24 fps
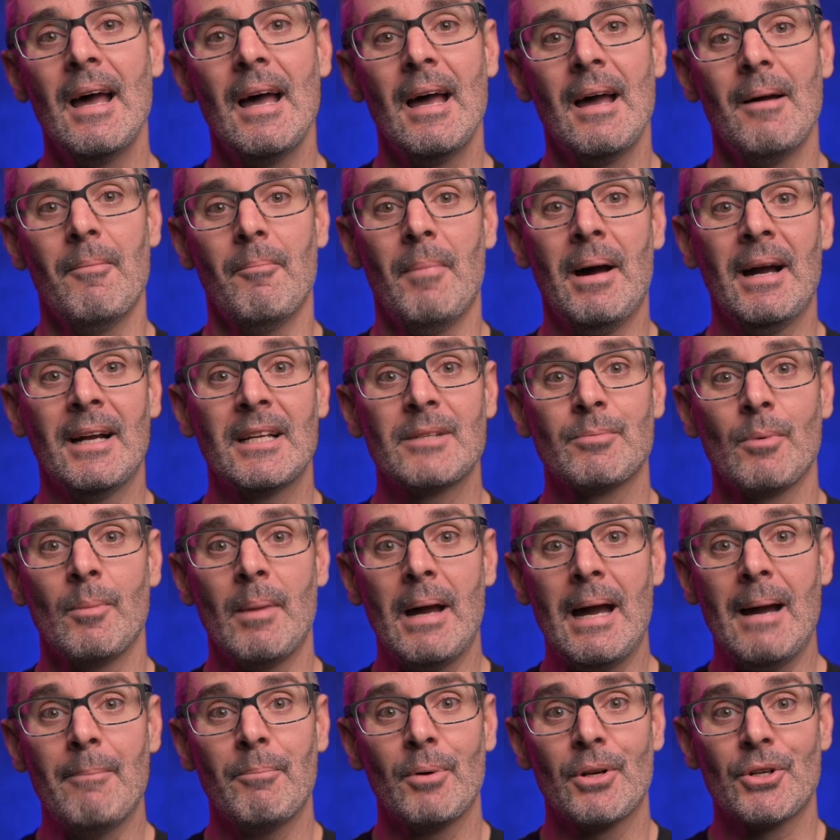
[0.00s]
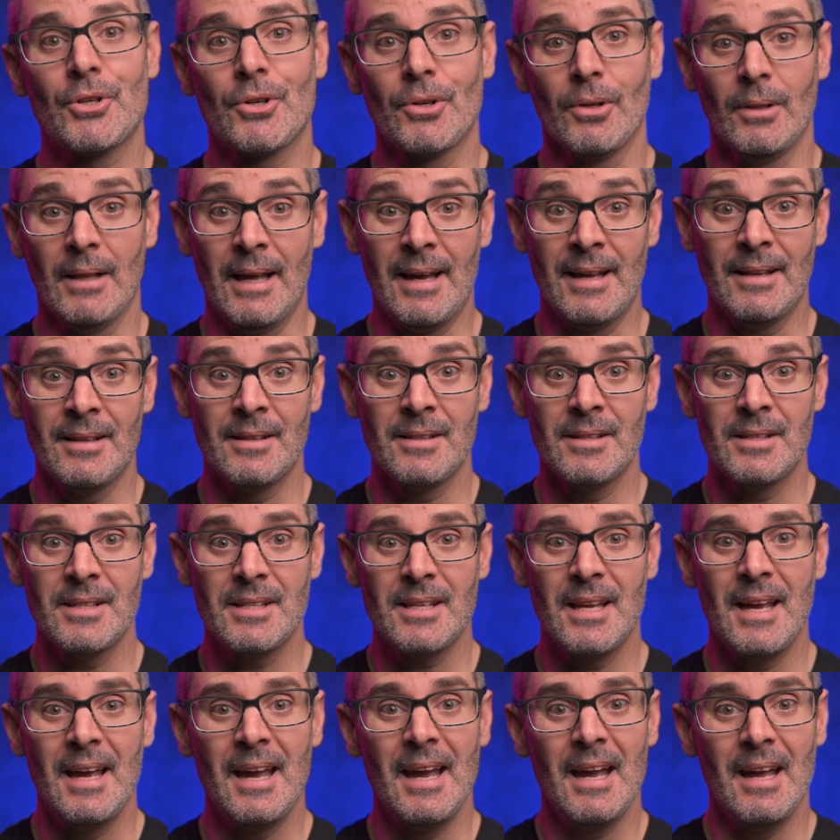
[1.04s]
maximum aperture lens.
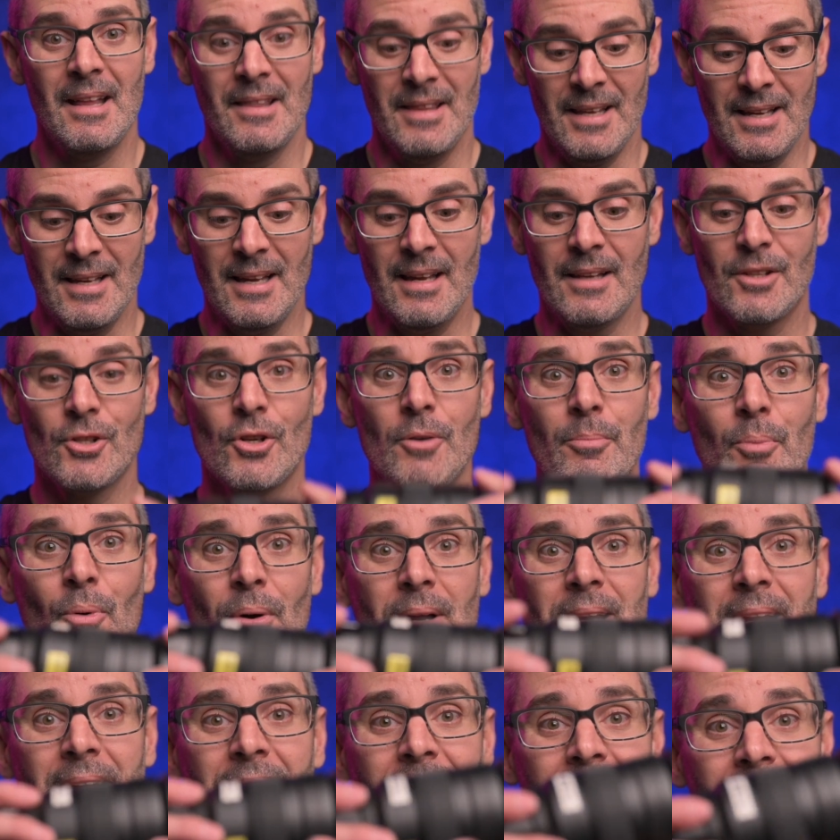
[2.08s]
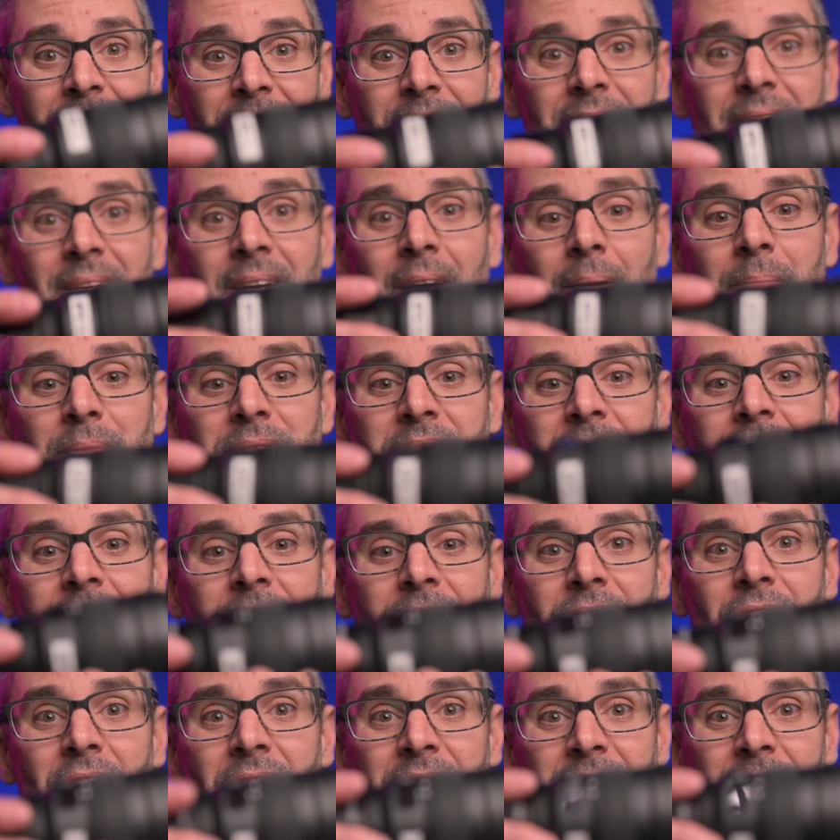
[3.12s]
The 2.8 comes
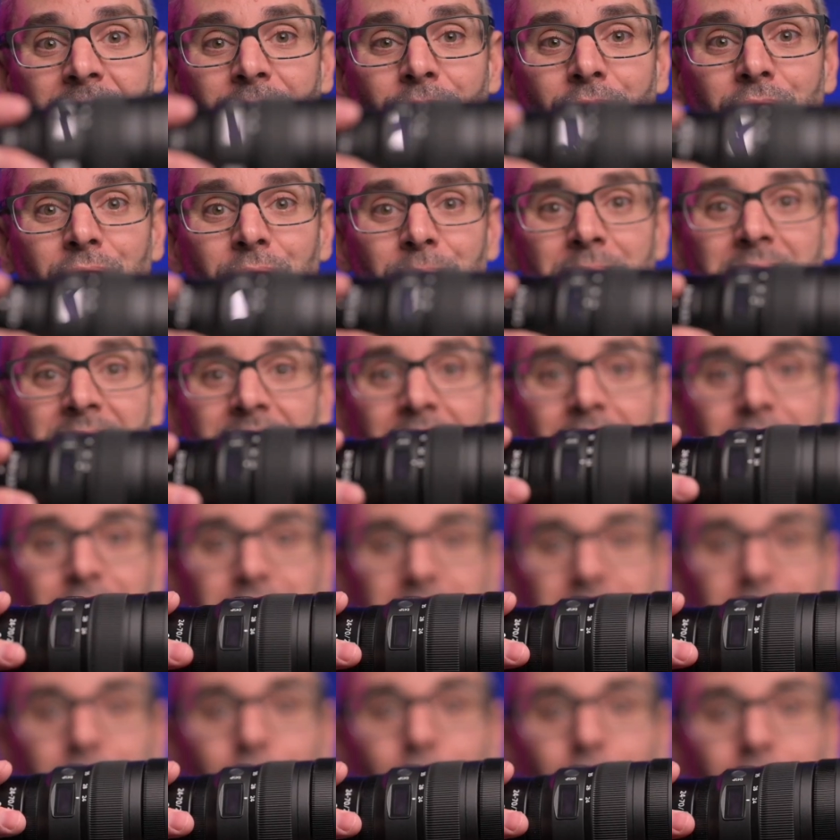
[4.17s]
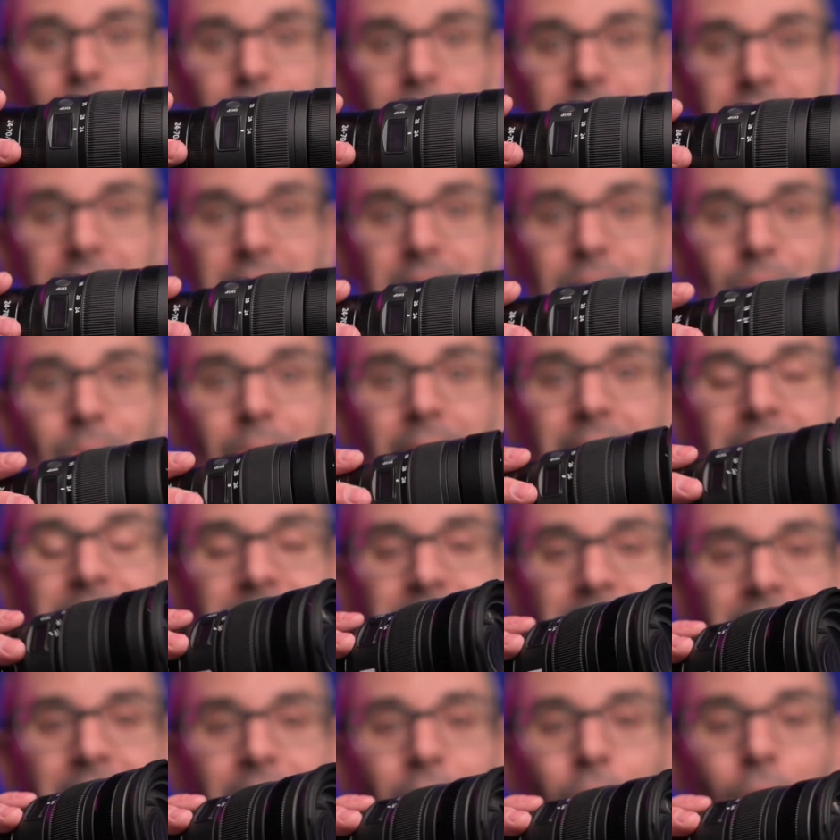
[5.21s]
in just under $3,000, so it's
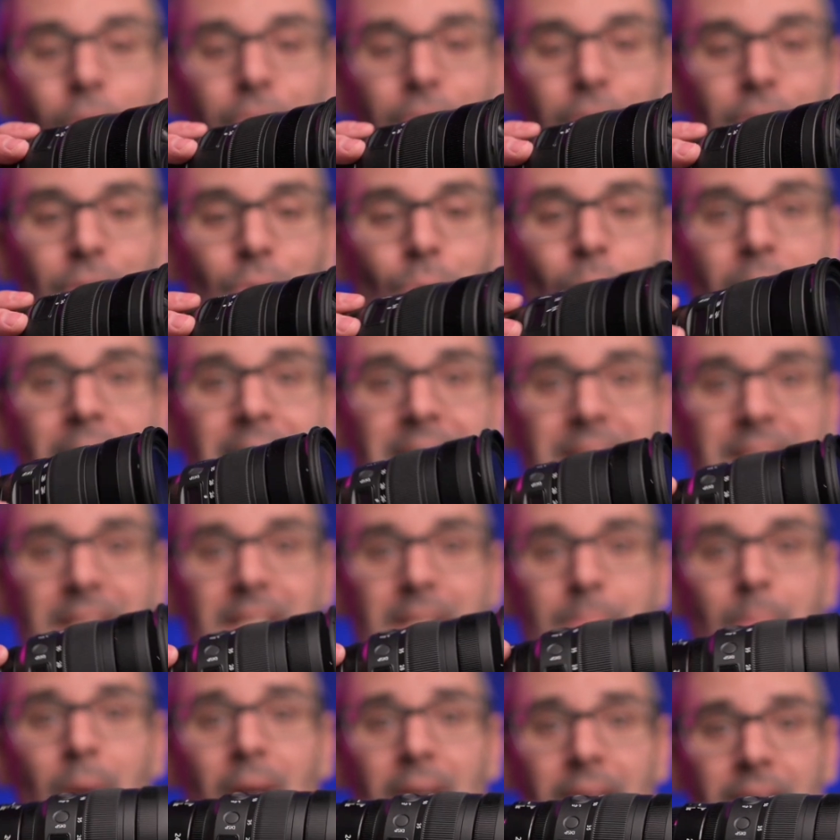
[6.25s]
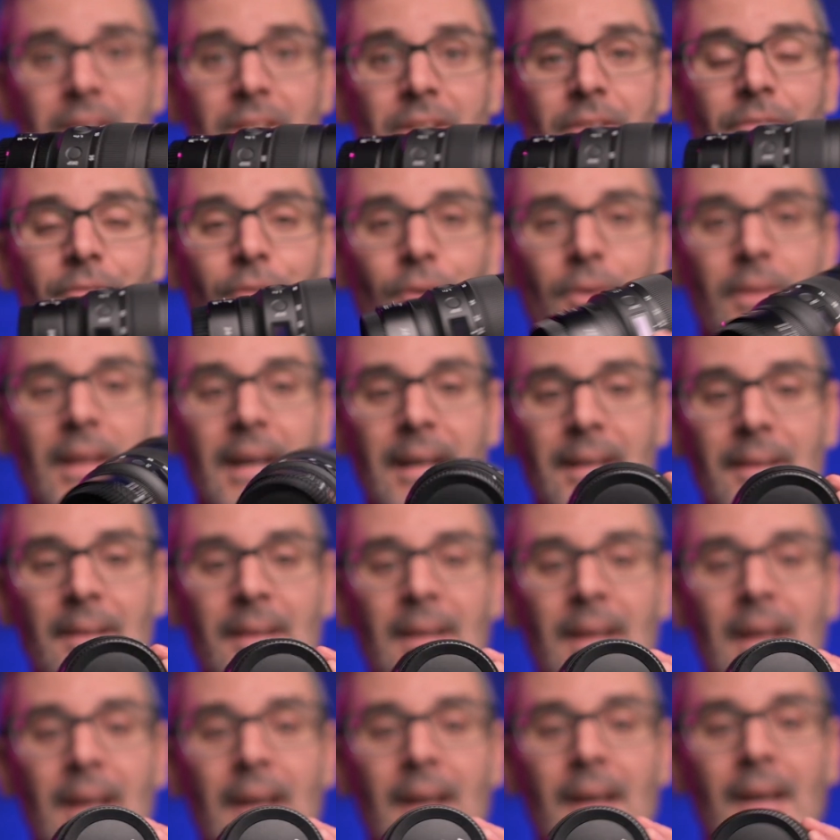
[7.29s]
over twice as much for that
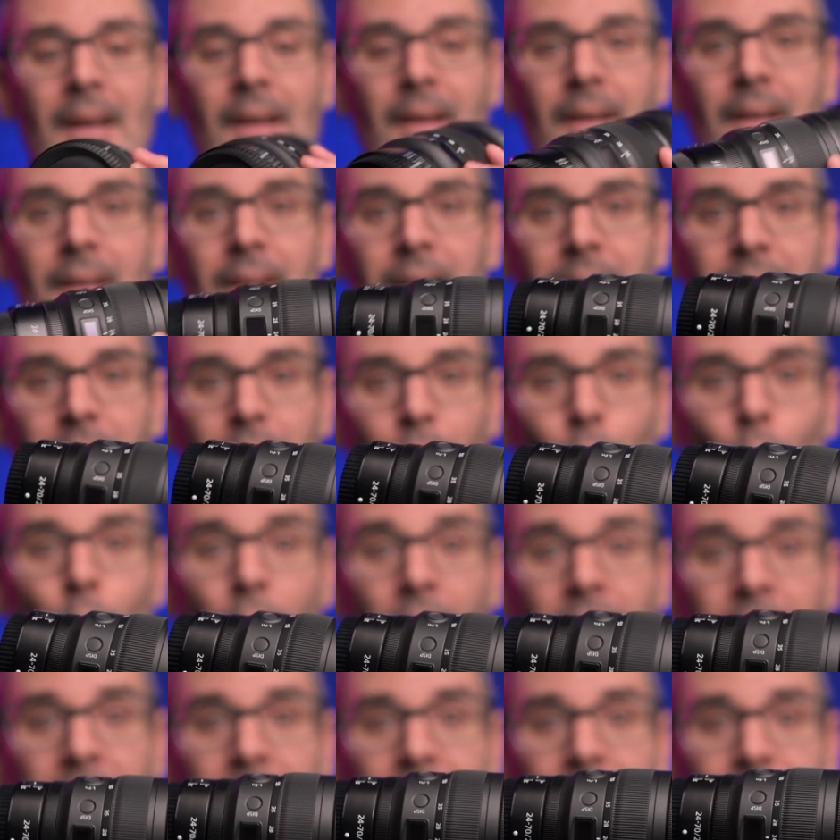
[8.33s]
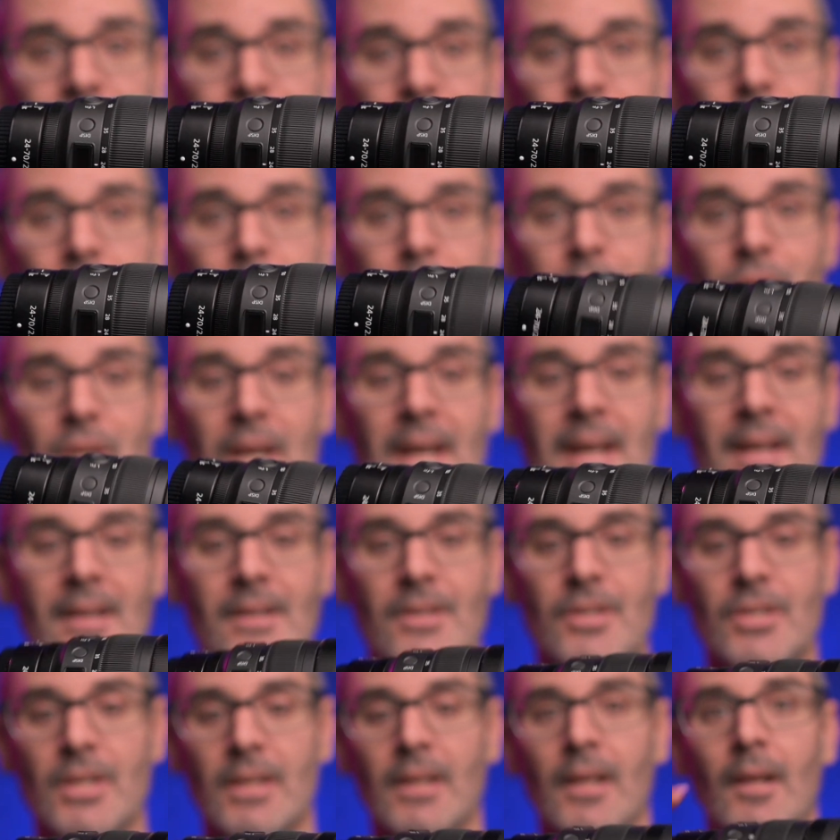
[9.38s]
one f-stop
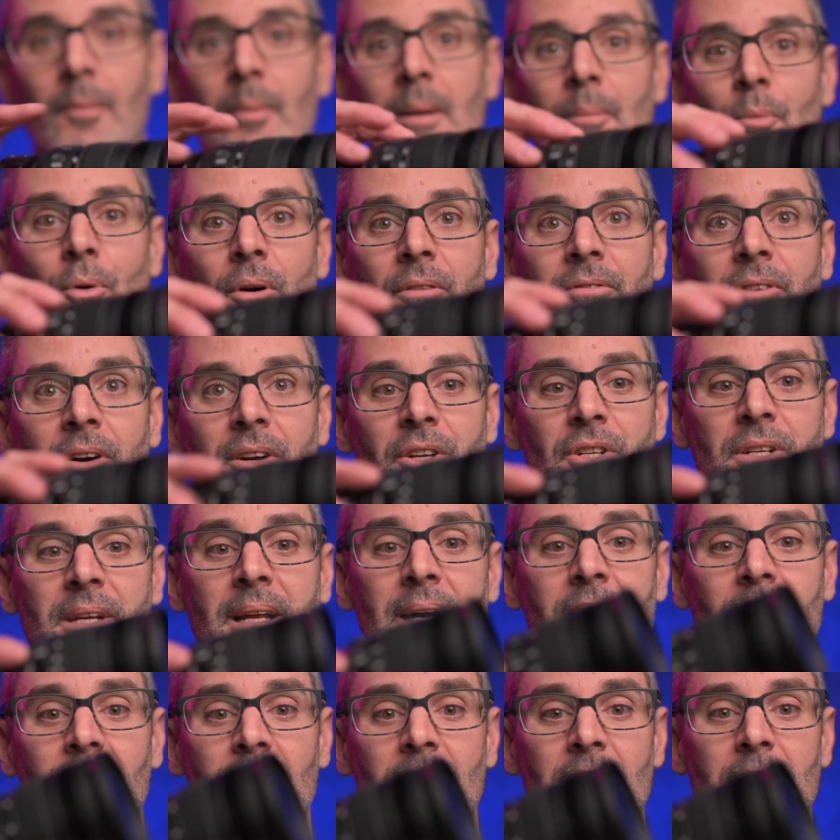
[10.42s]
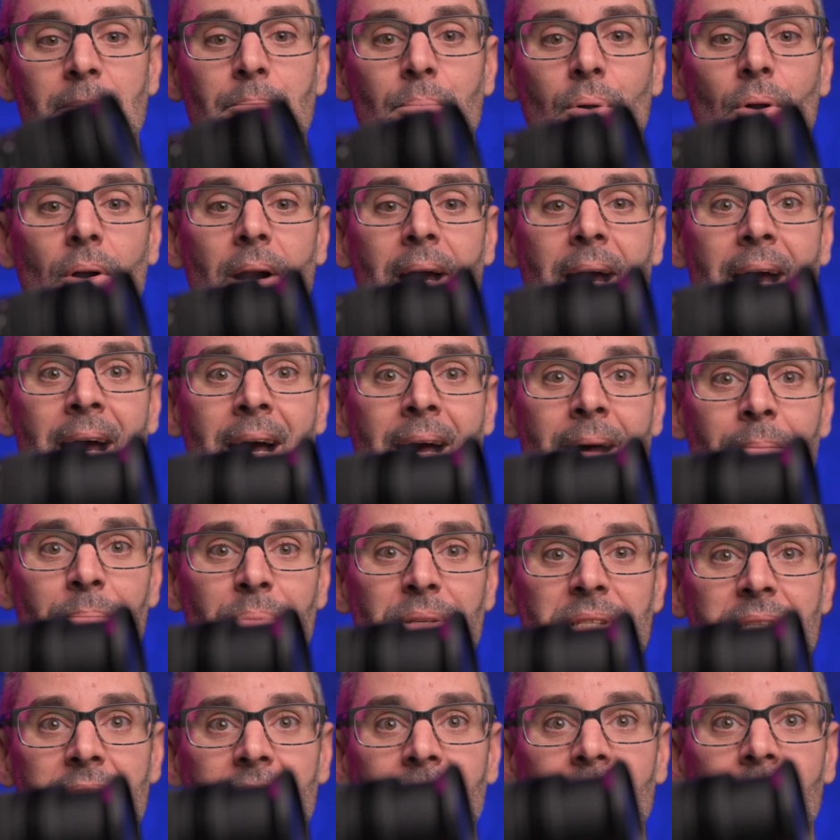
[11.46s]
change, a little bit more functionality,
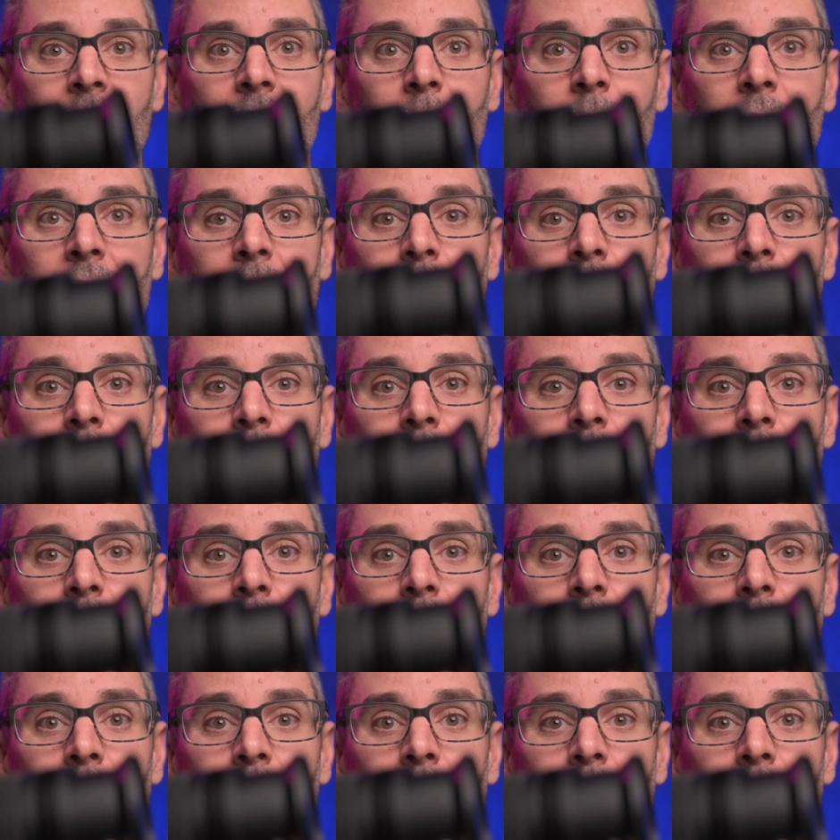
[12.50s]
perhaps a little bit